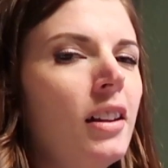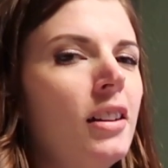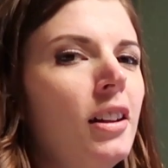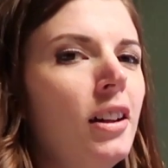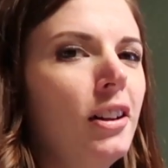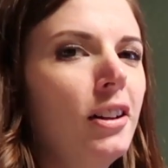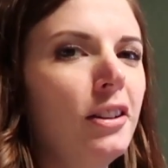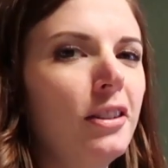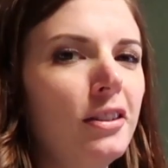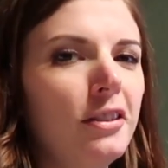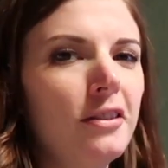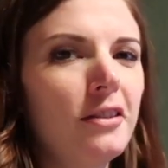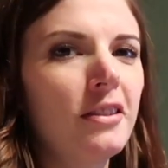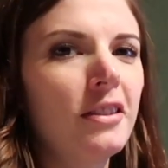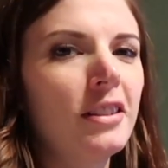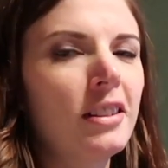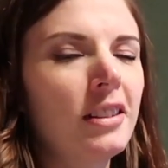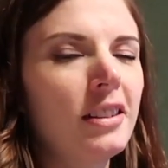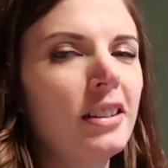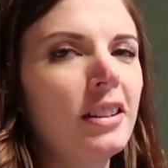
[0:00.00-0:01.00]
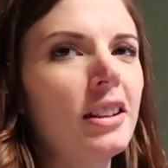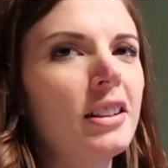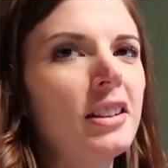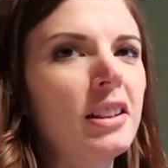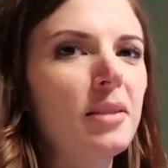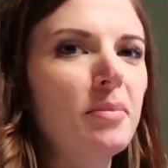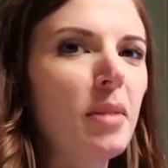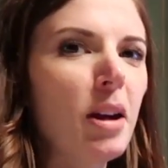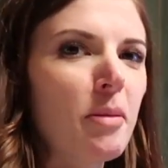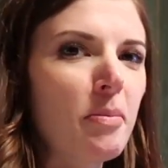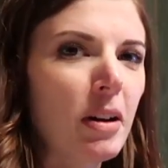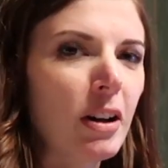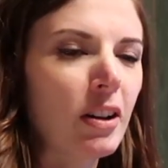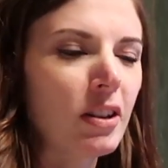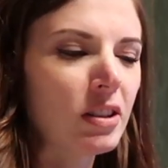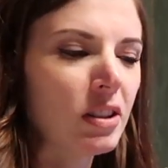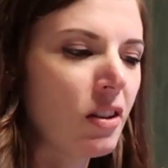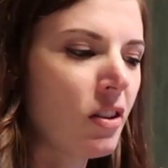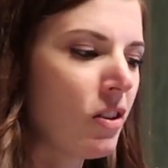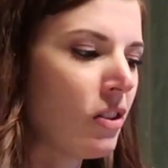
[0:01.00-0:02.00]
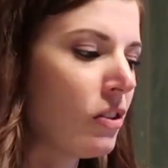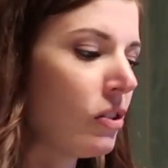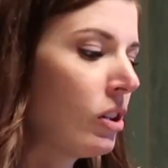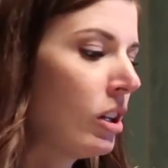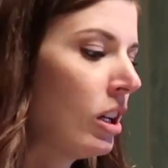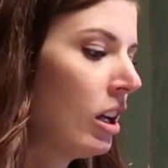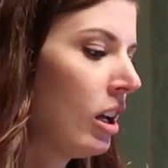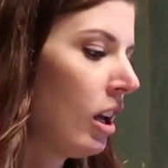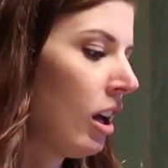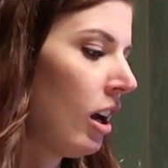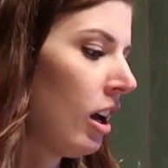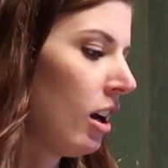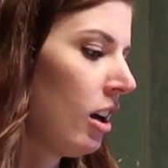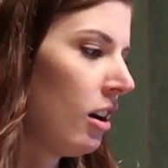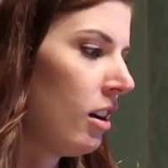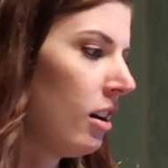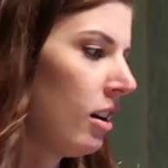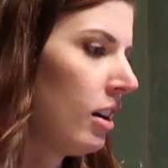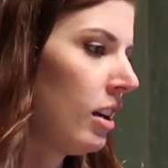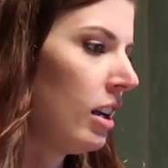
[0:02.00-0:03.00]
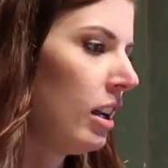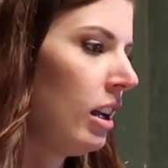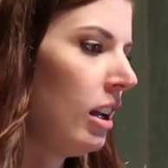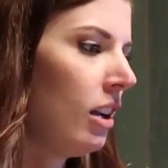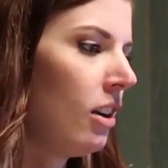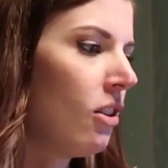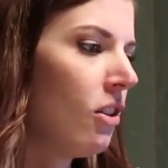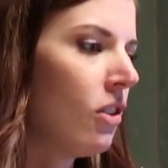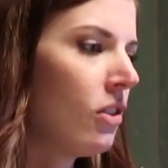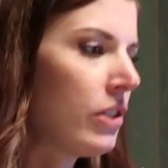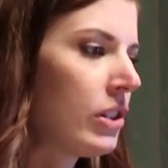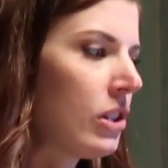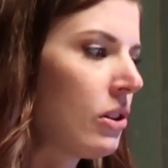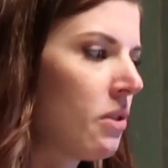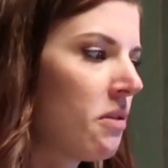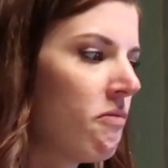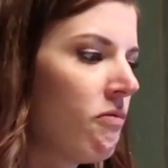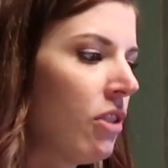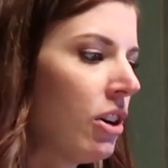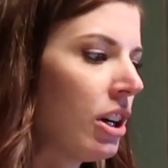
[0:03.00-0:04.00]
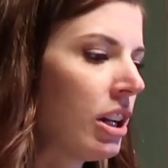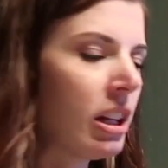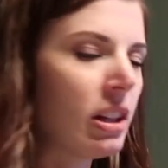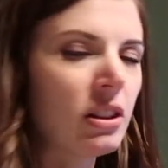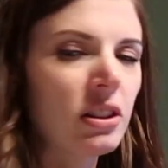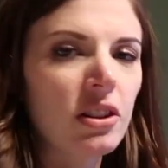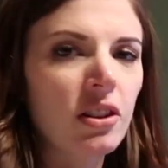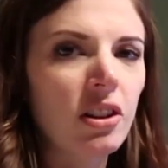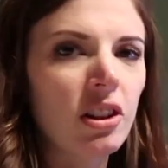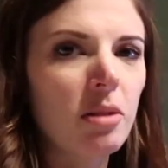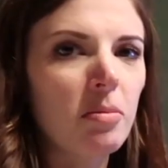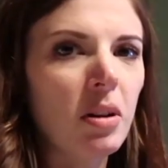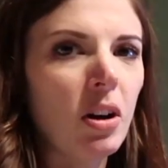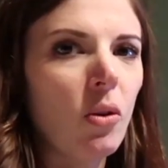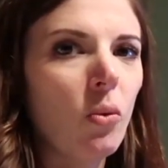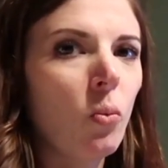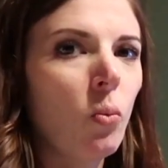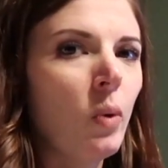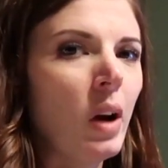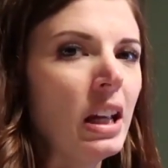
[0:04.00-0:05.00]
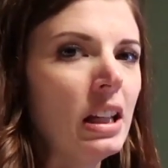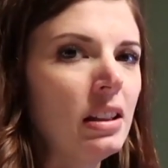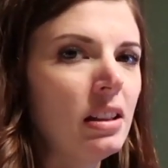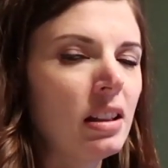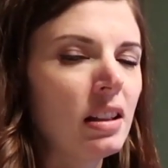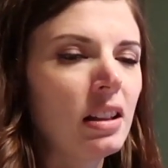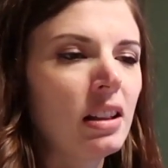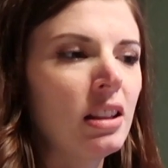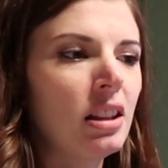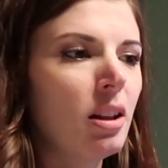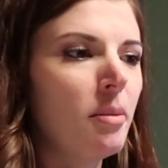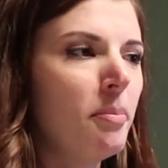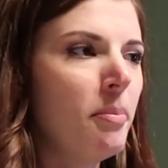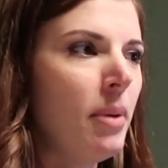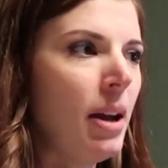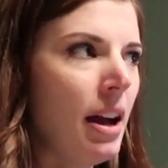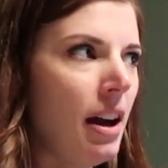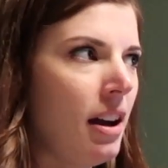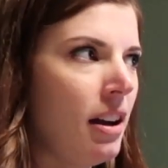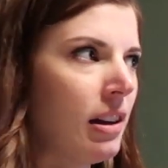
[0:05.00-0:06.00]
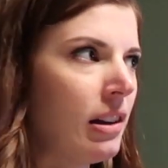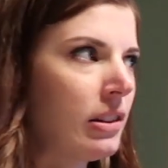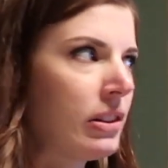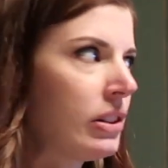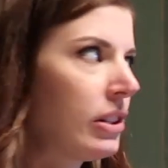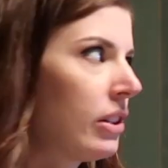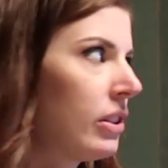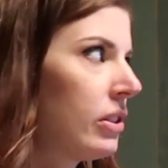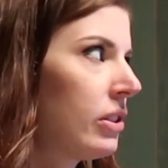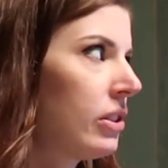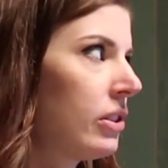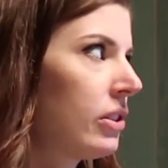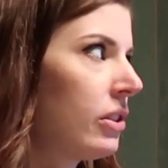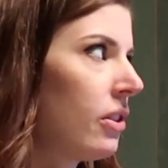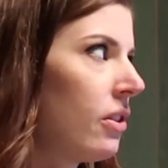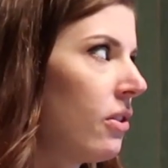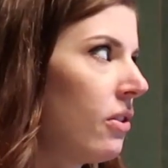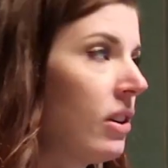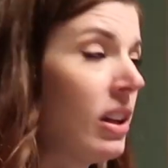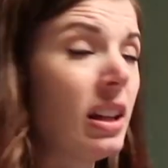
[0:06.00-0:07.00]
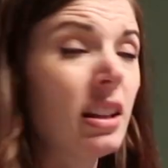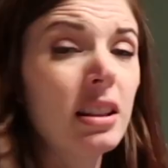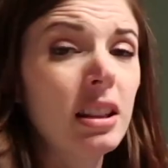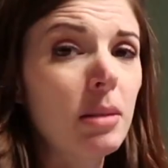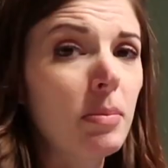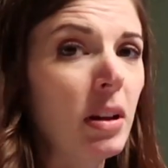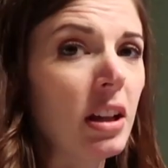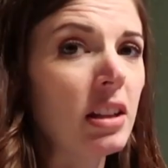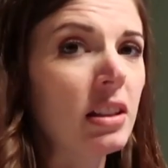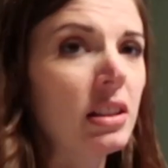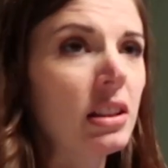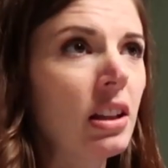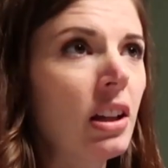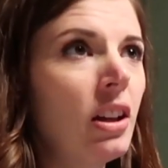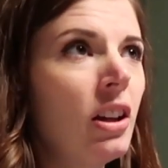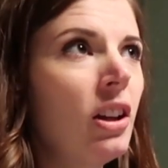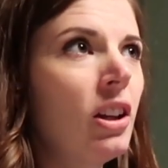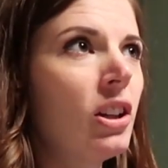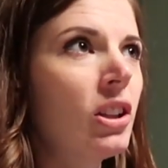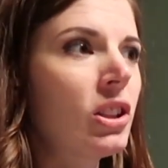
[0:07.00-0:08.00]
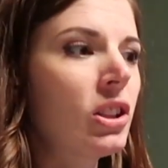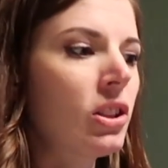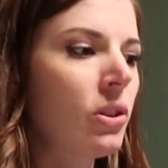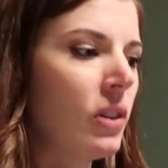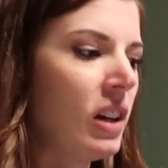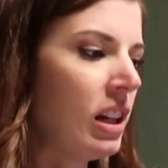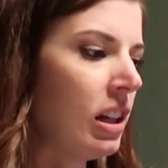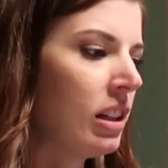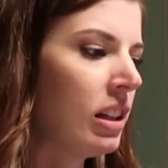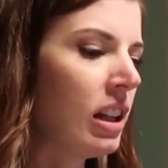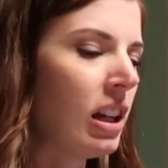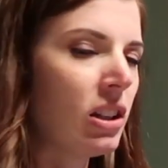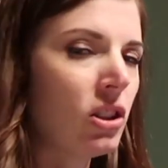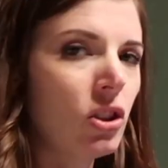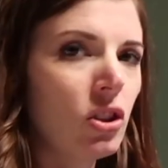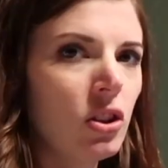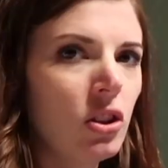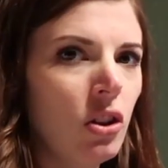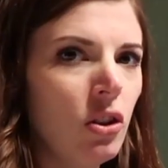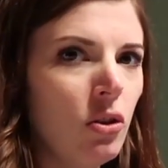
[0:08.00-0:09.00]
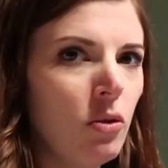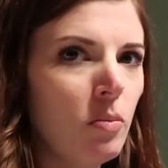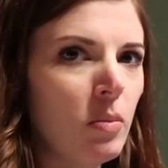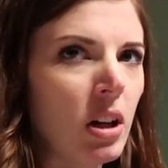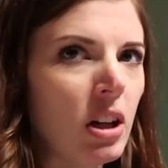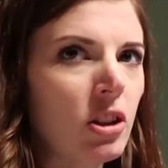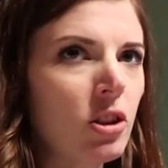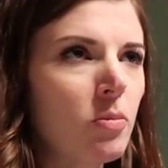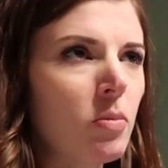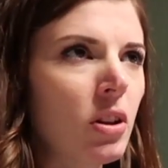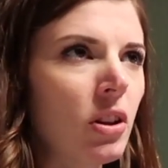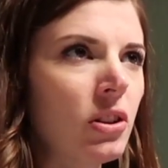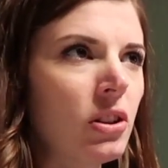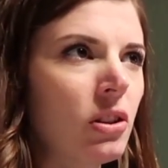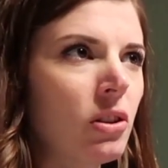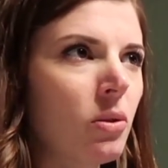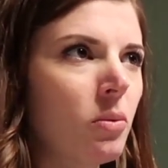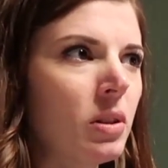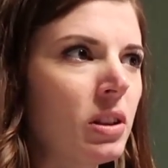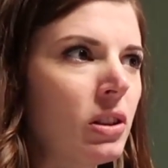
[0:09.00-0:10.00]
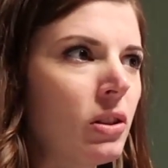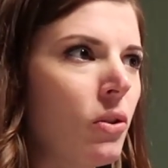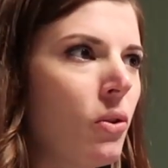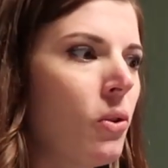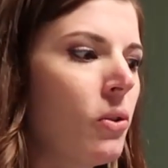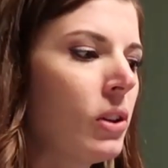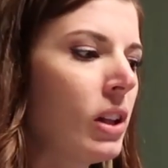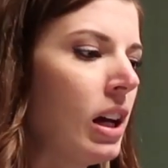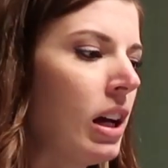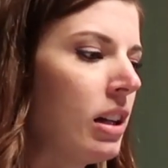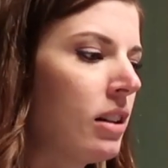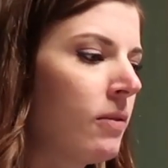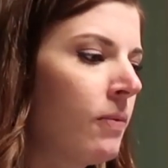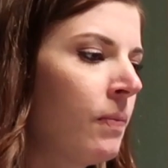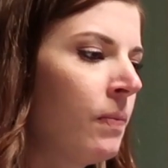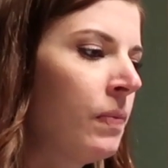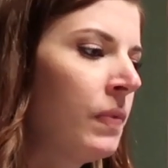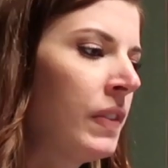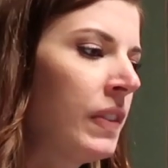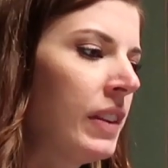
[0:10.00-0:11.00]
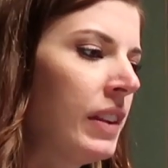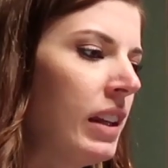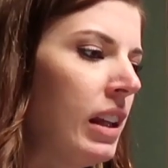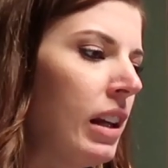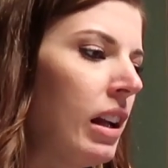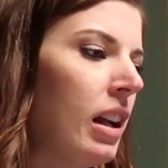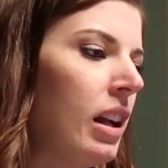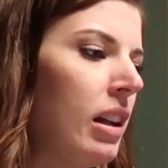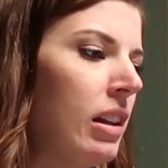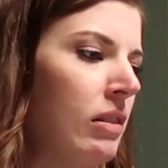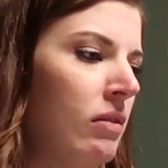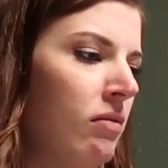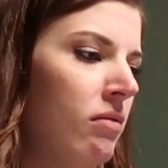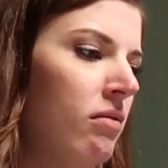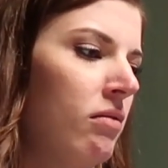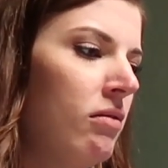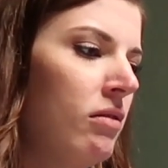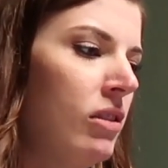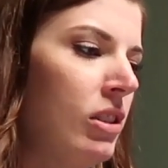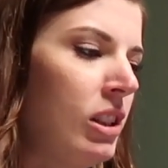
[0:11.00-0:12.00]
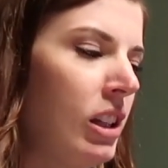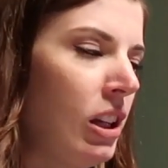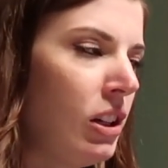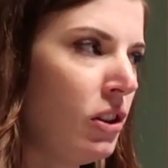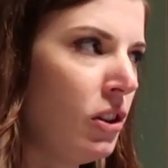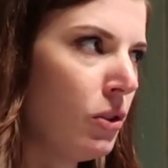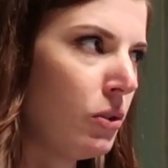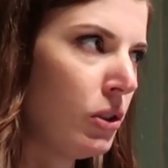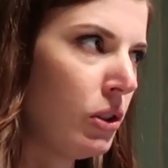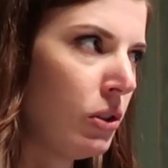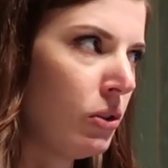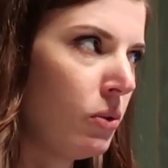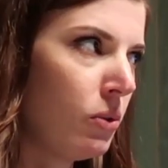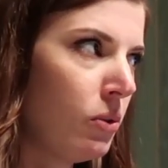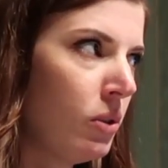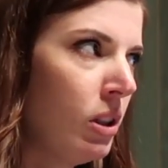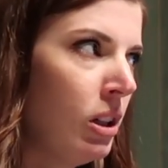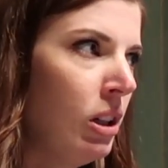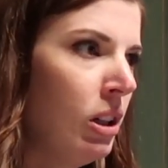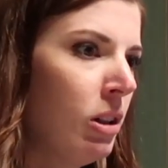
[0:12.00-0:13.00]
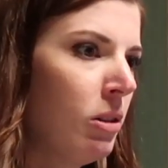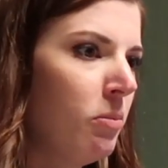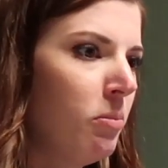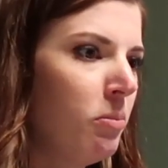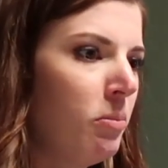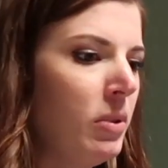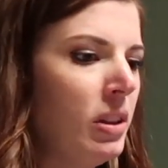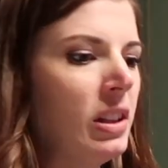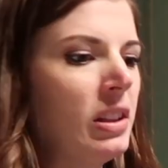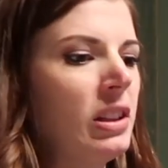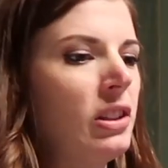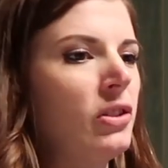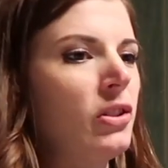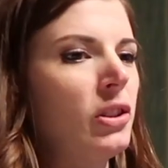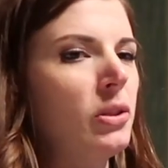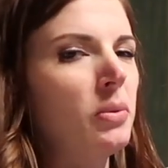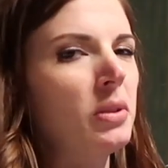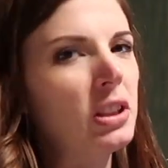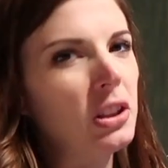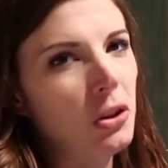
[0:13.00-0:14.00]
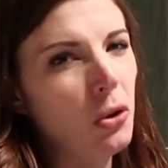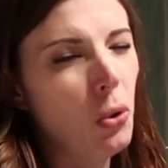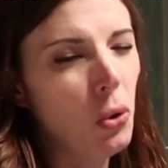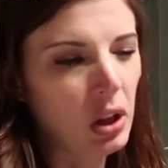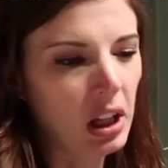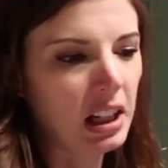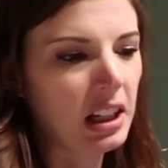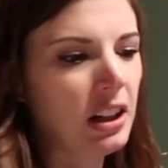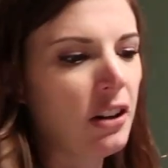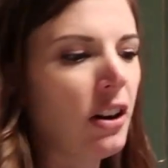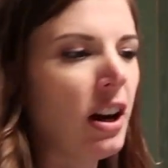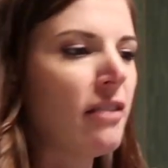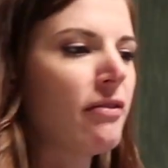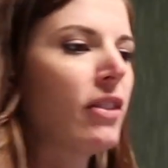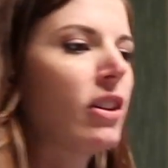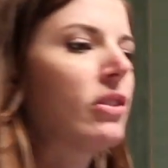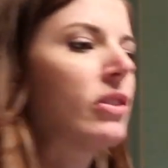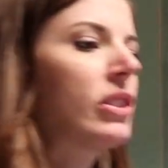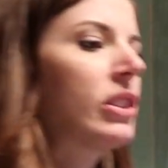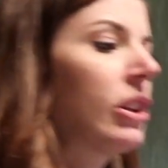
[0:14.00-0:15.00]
Hello. This is my Paris haul. I also am very concerned about weight in the bags, so and space. So I didn't get too much, but also there wasn't a whole lot that I said no to because there just wasn't a whole lot here I felt.